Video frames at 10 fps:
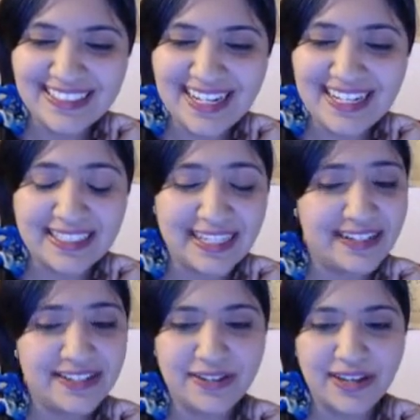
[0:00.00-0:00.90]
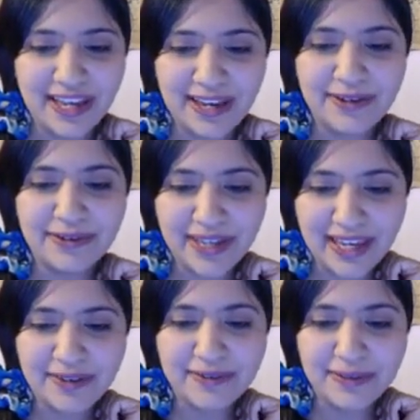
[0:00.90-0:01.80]
and that is
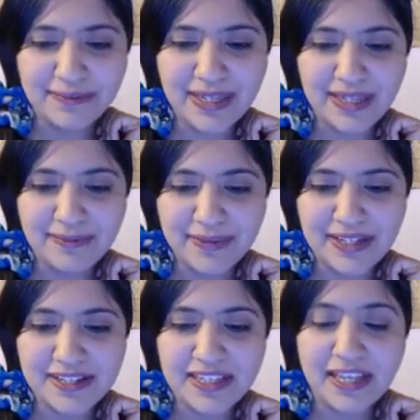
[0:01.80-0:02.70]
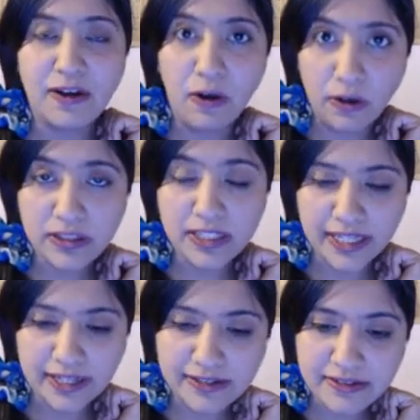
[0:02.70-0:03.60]
a-okay with me, because like all
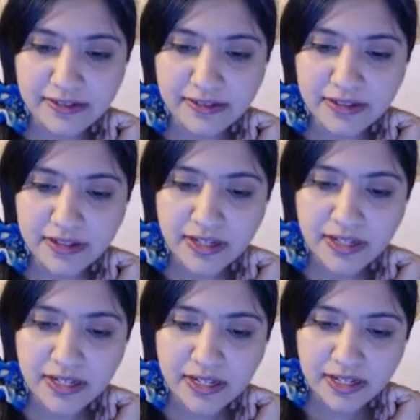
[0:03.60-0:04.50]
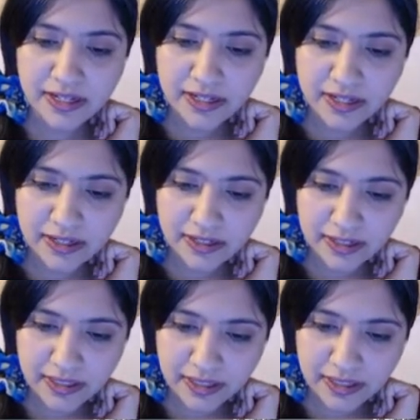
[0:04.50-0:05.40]
things,
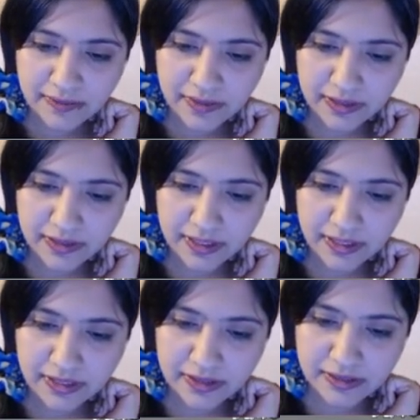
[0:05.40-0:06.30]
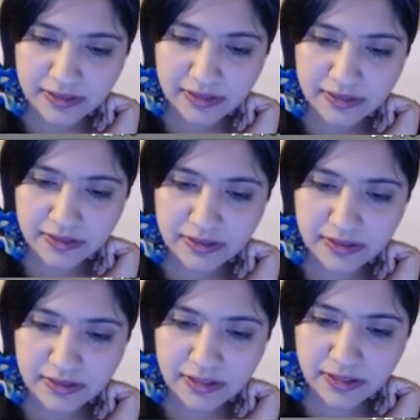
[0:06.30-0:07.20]
even this
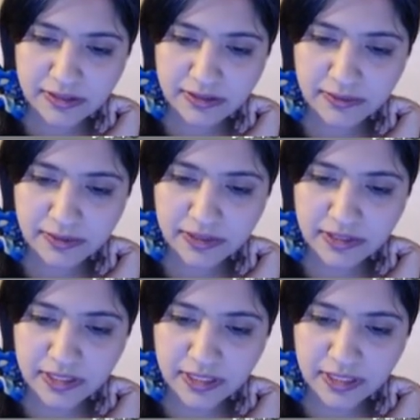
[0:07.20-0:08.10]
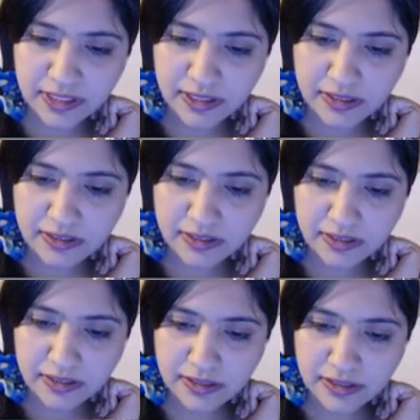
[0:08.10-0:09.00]
is going to need
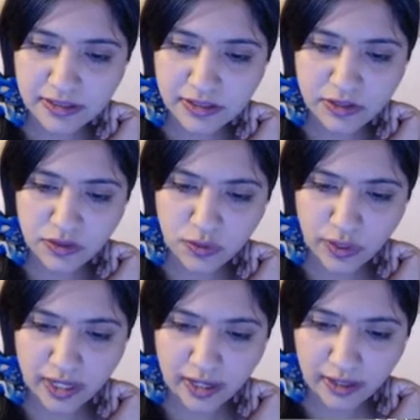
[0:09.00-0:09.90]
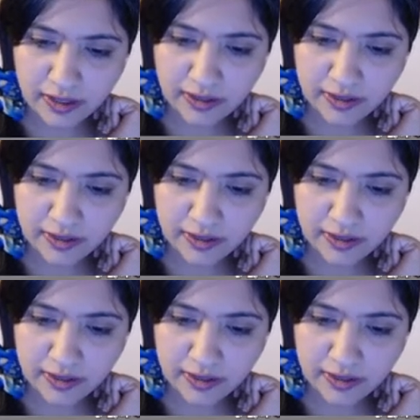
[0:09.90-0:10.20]
training.